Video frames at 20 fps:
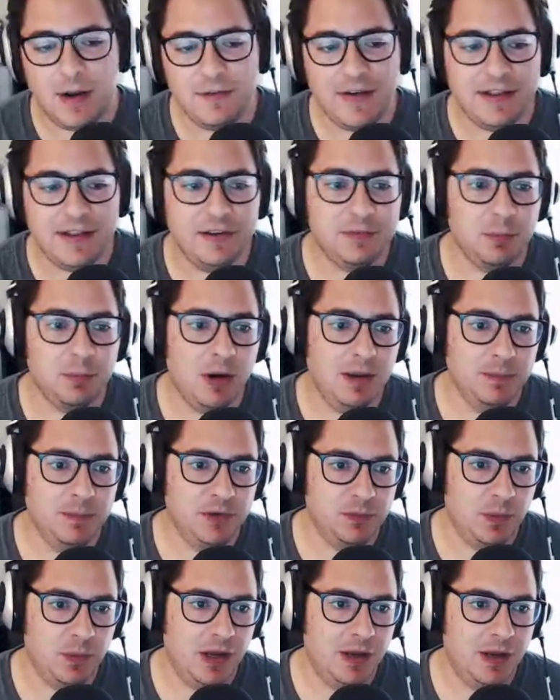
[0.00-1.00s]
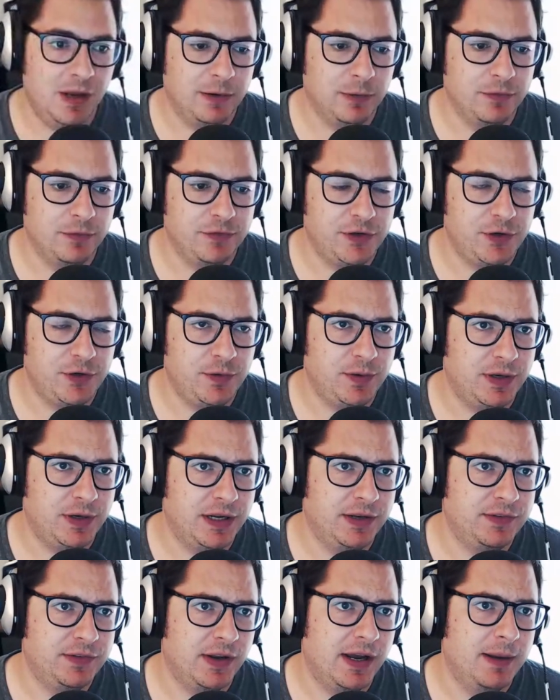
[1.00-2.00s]
So I've had this problem as well in my review
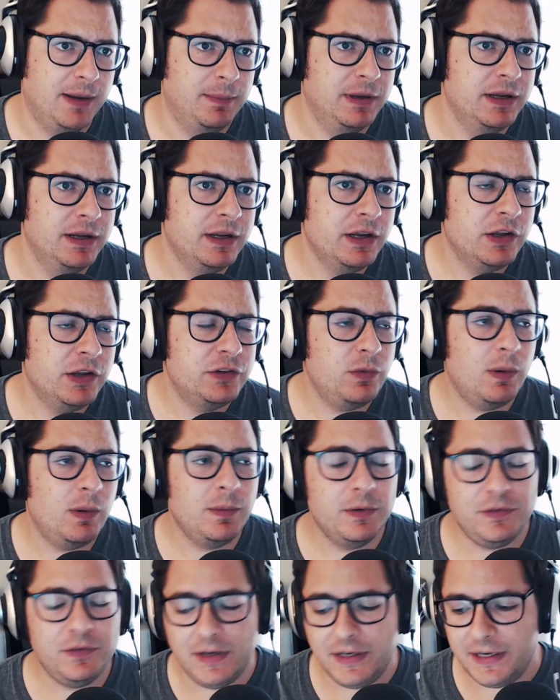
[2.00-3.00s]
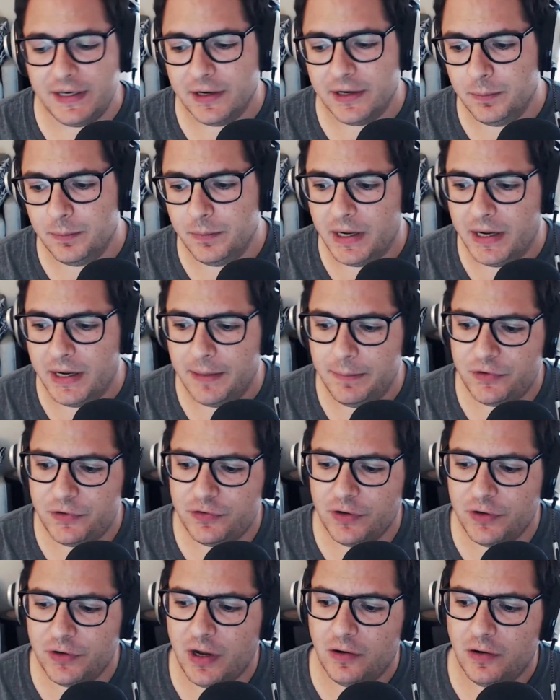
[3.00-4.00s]
unit. Um, so what we're seeing here, uh,
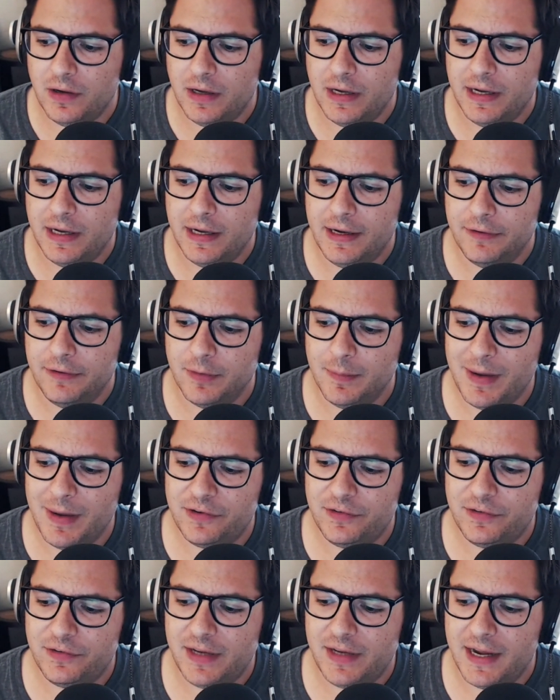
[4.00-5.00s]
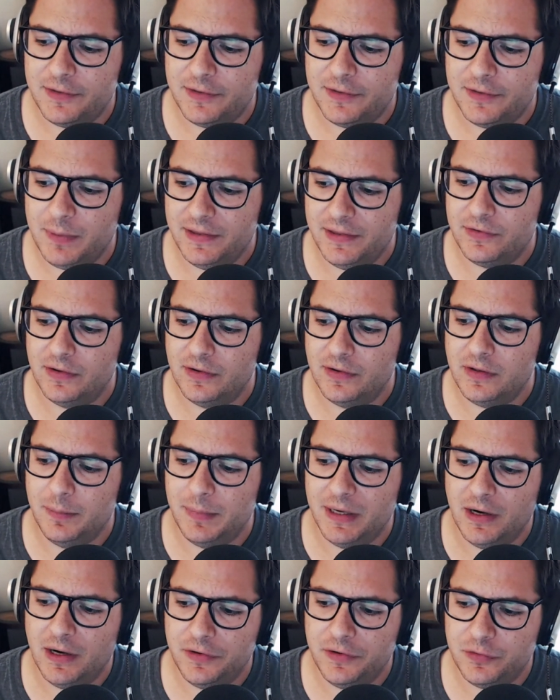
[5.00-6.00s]
Mishaal uh, from XDA explained this a
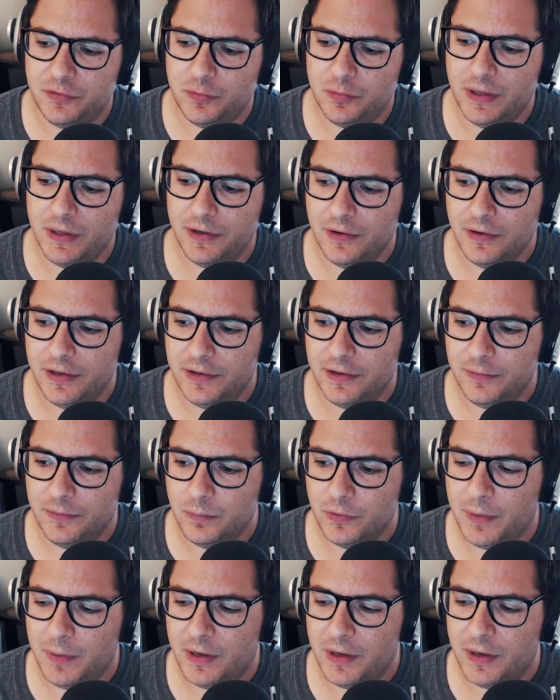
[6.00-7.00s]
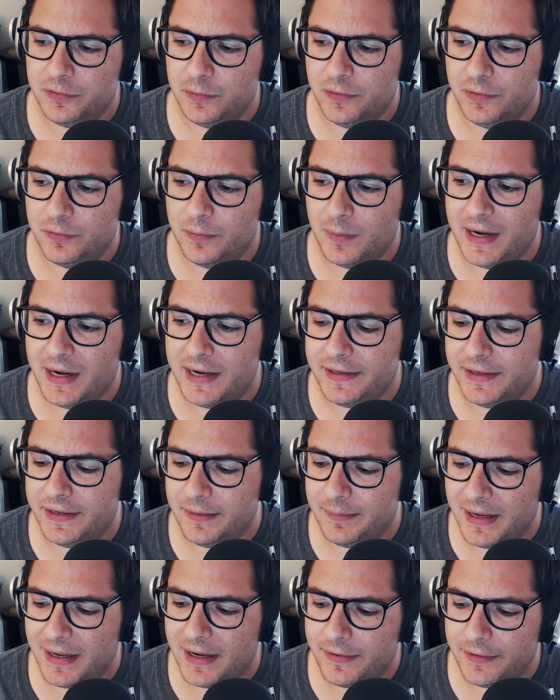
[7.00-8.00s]
little bit on Twitter in response to a thread I
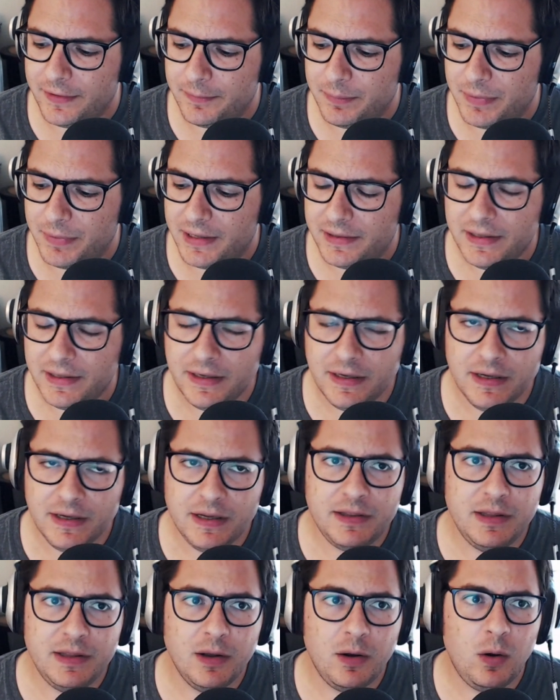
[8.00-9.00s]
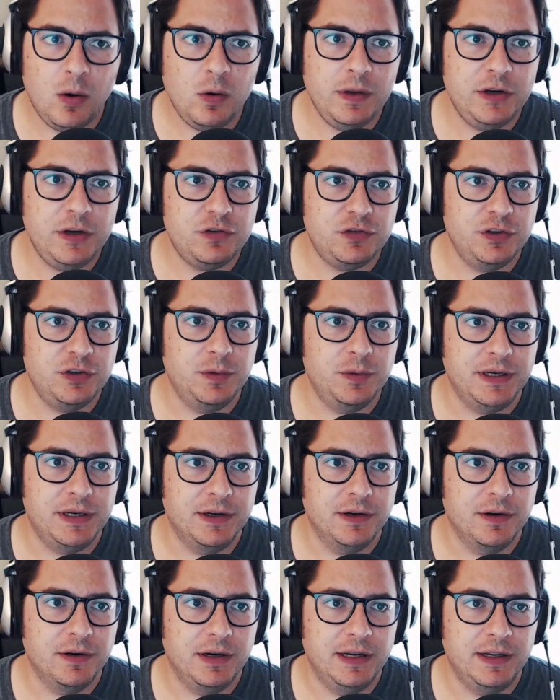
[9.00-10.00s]
did about it. But the whole issue
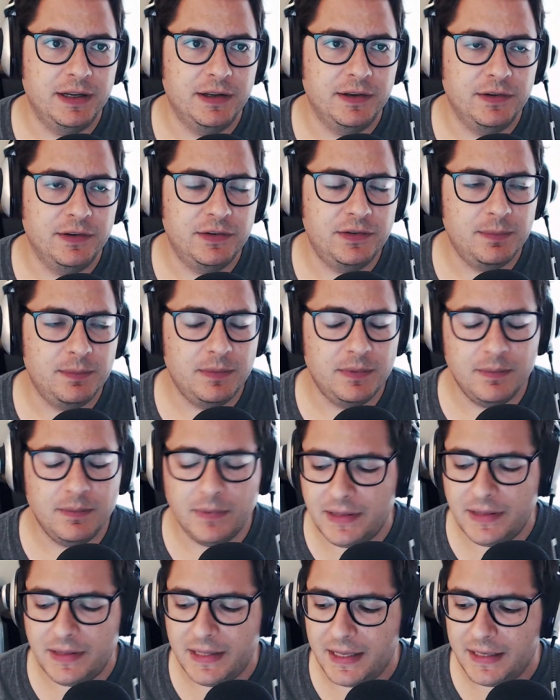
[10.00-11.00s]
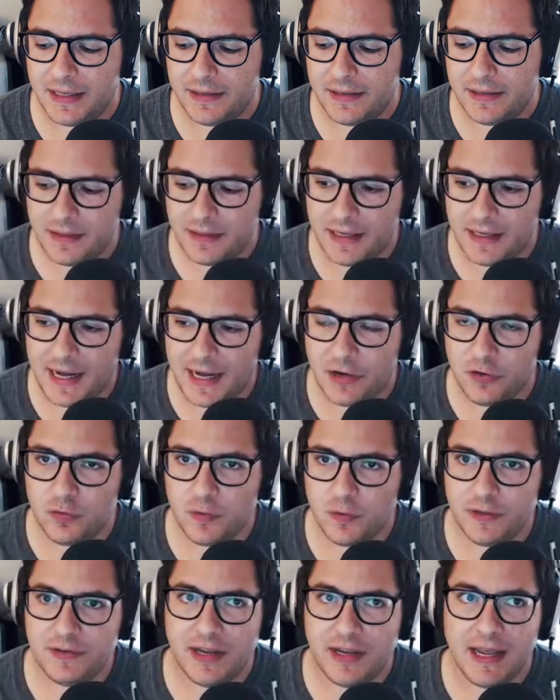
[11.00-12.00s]
here is that
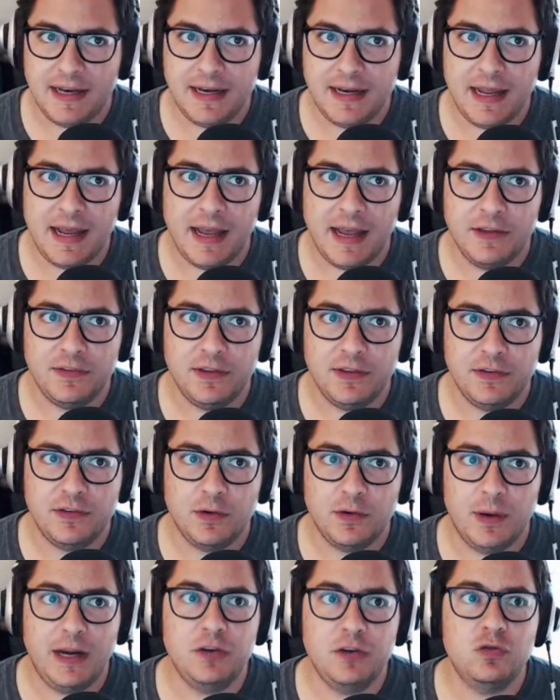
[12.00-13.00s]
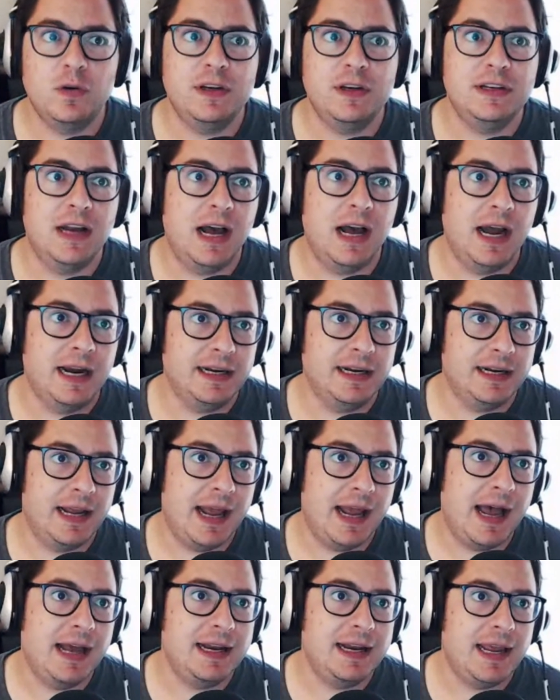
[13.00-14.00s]
Android 10 has this, or Android 9
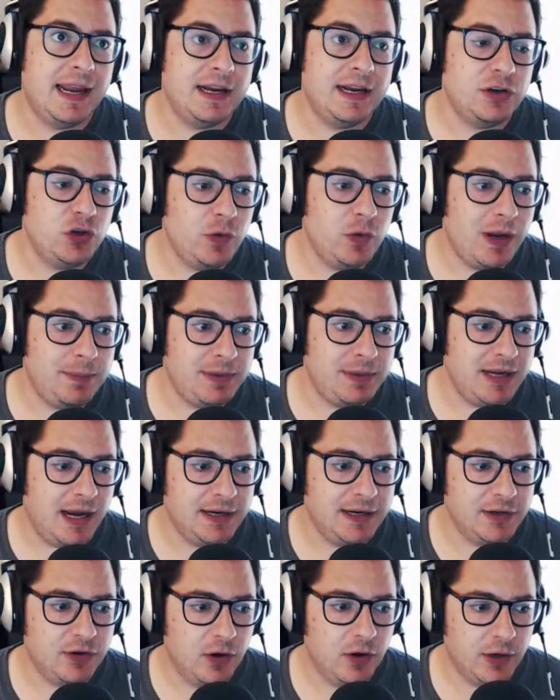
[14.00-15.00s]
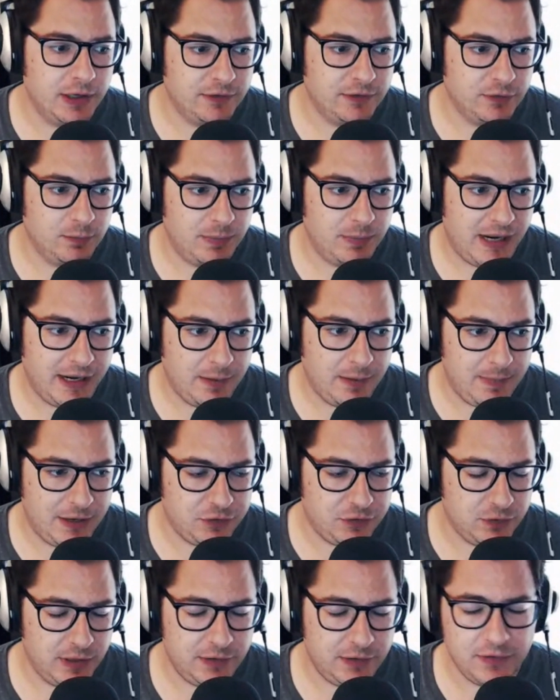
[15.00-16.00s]
had a new API to target for
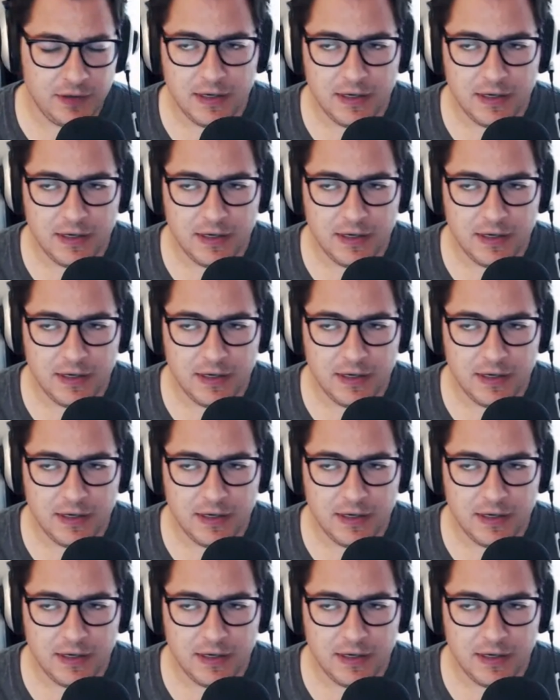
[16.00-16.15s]
biometrics.